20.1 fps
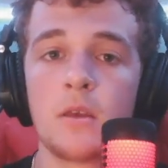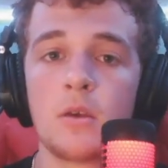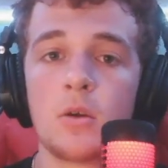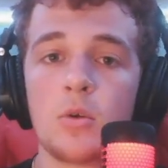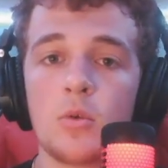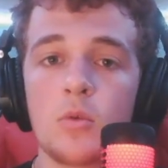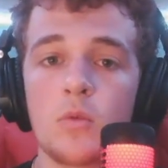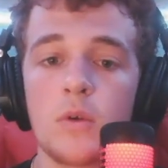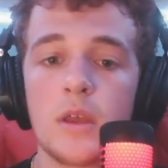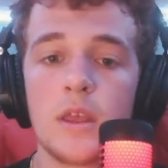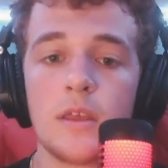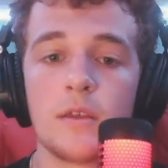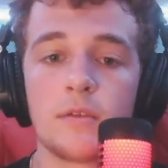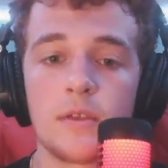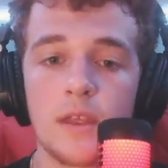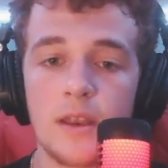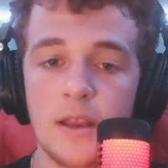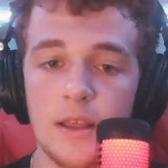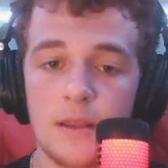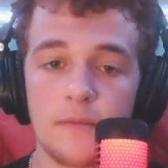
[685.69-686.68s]
who
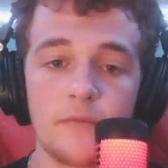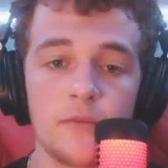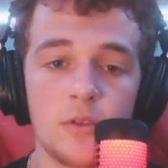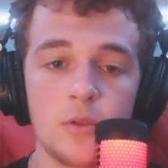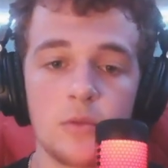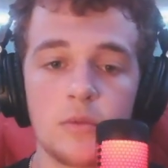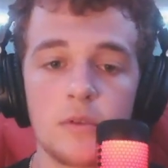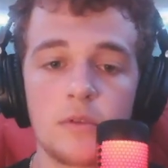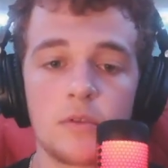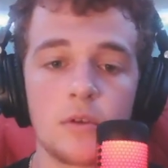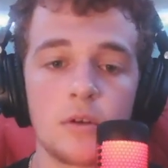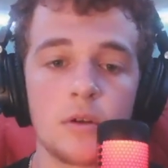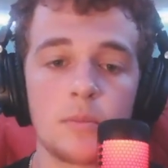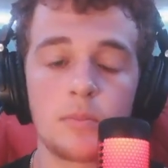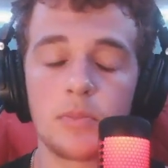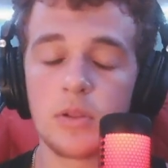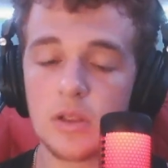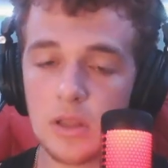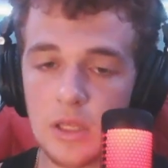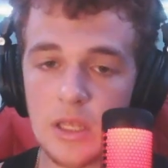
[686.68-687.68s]
is an
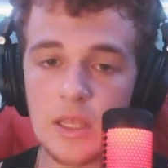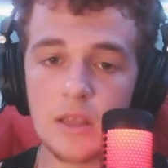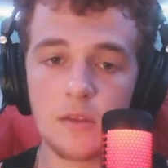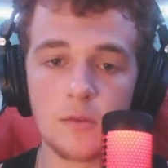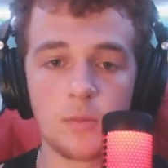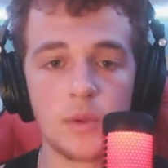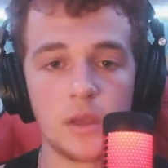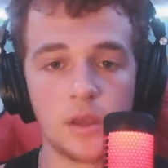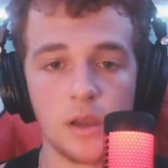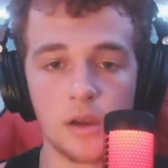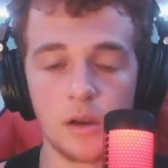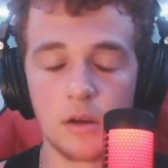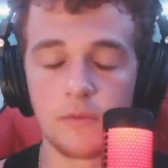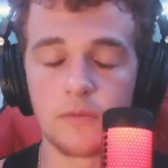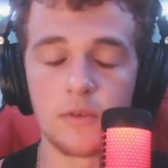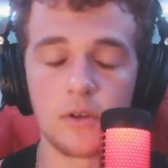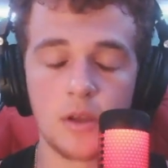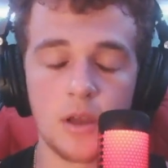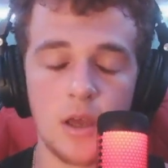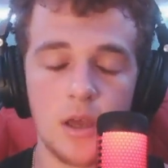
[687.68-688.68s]
influencer, please be
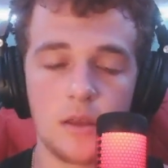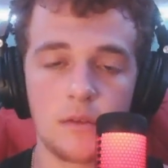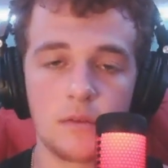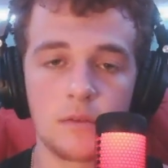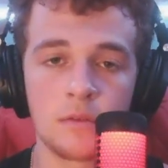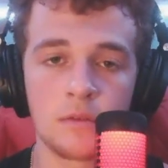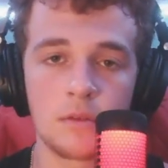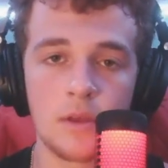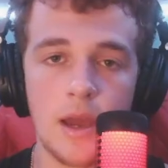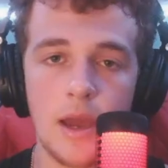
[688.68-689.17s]
careful, guys.